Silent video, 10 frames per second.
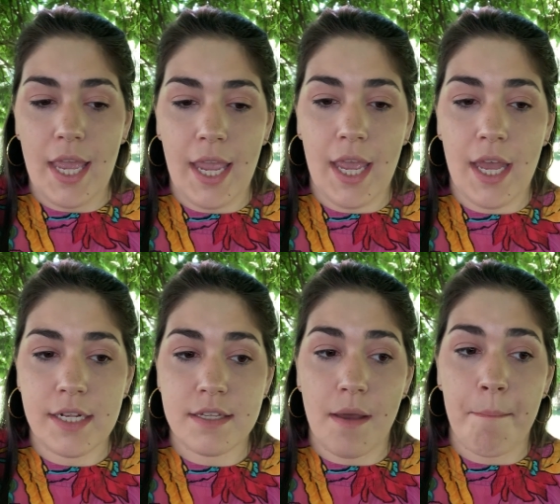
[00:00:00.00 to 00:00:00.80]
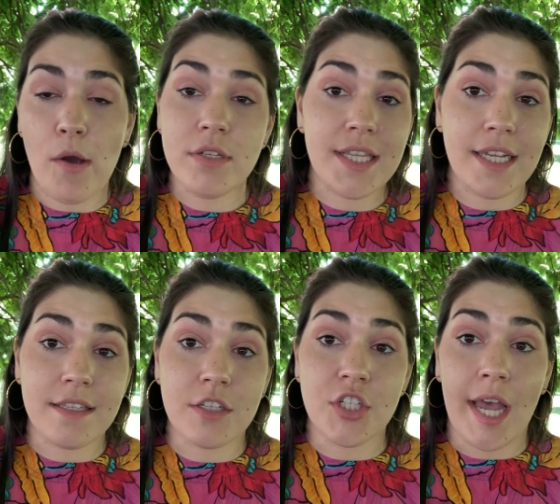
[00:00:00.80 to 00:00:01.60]
And most things
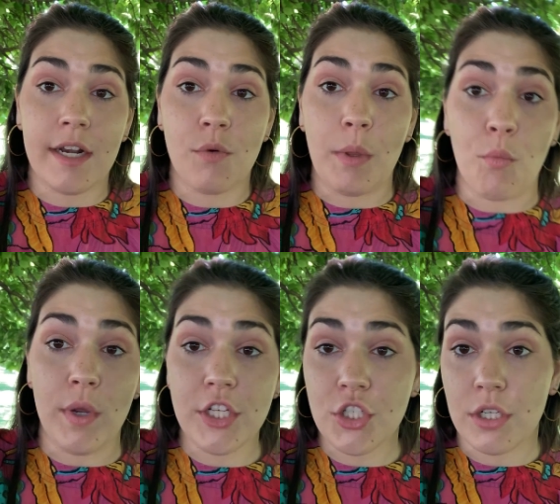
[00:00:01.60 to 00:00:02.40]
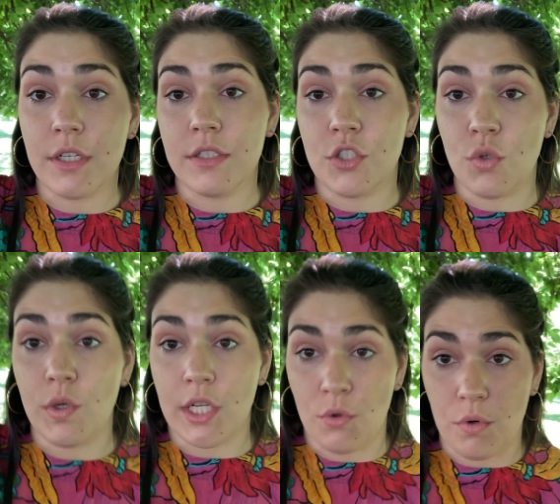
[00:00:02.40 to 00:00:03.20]
in the shadow we wish to
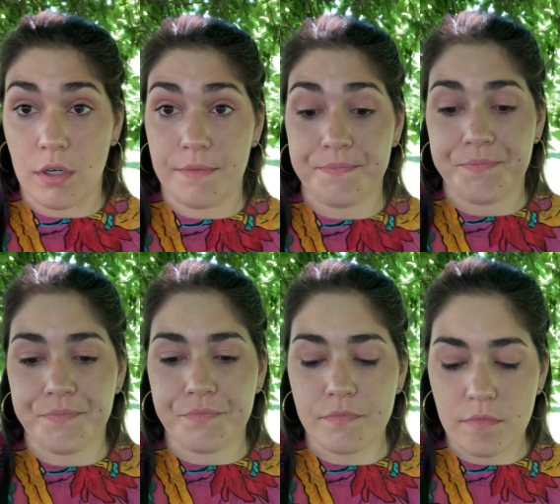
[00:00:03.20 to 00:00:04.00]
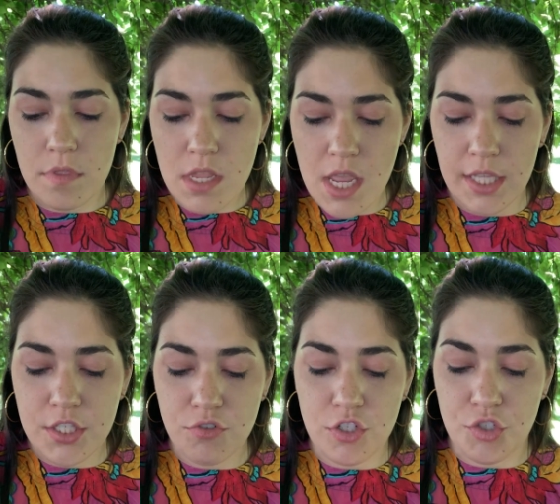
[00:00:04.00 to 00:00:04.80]
ignore. And
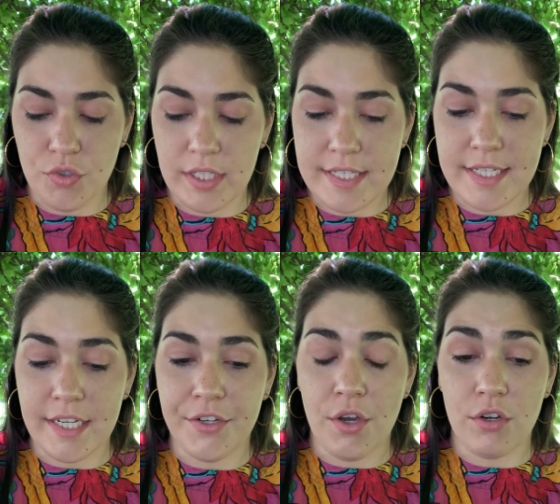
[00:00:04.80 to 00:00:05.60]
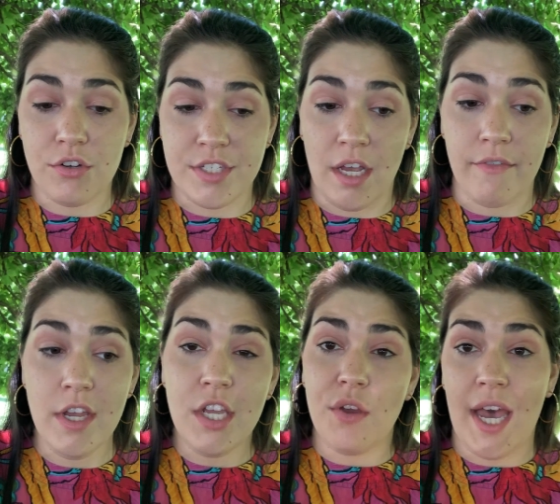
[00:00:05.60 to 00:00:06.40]
so to truly see and know yourself,
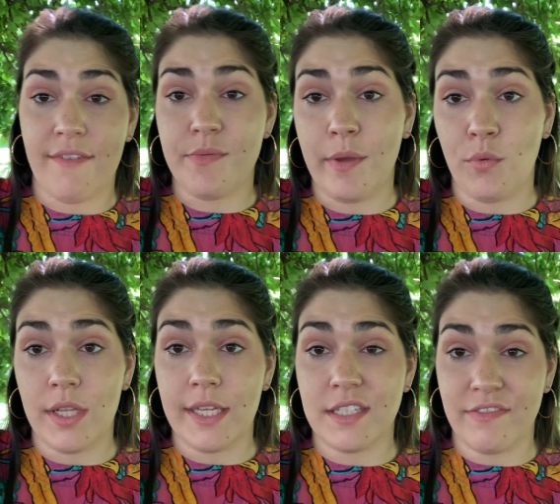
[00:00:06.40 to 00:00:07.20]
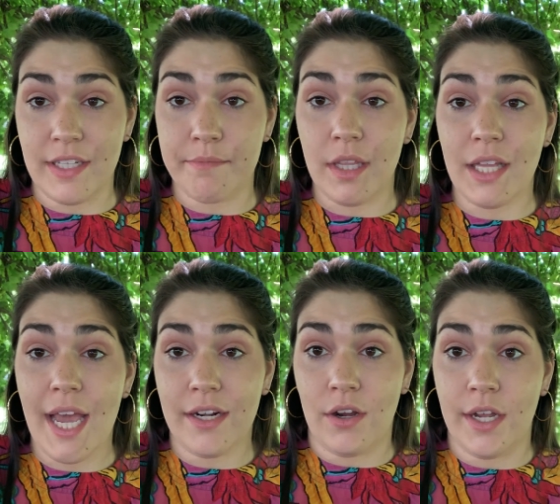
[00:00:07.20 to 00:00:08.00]
you have to be willing to flip the
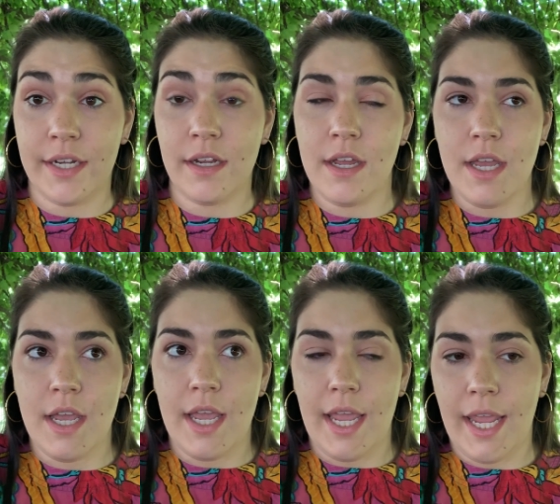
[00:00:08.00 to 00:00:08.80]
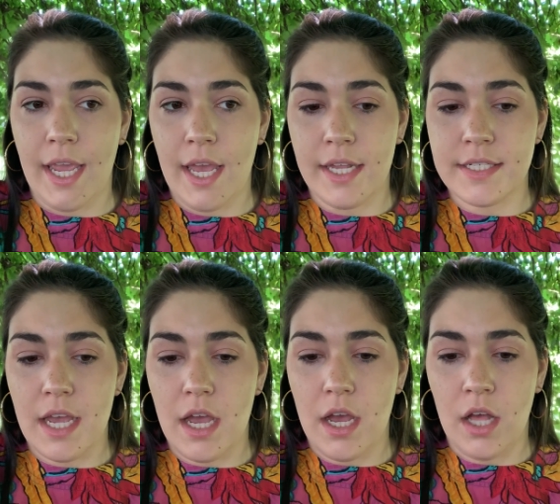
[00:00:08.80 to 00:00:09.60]
light on. And
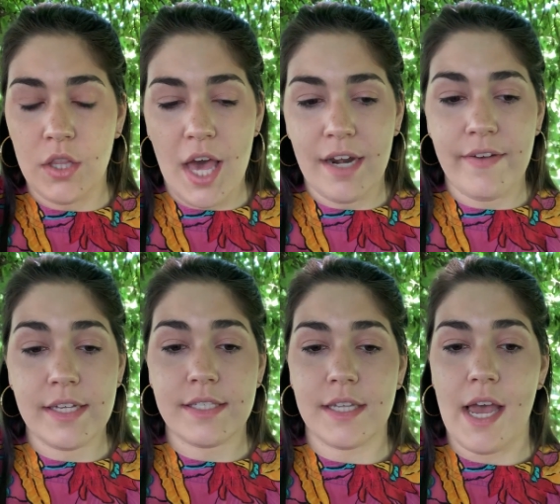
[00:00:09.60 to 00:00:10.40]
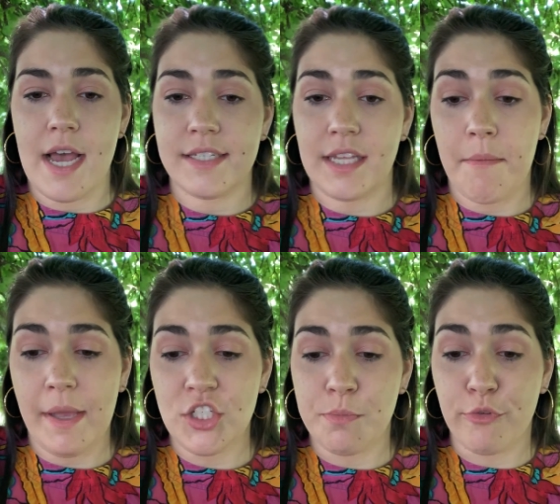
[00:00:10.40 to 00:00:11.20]
a lot of us, as I
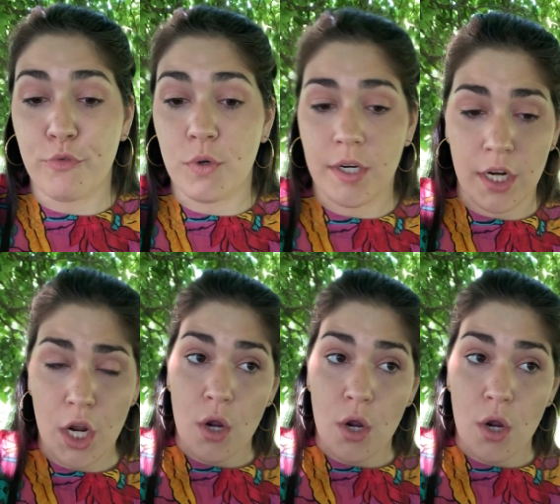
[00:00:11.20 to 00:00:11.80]
mentioned before,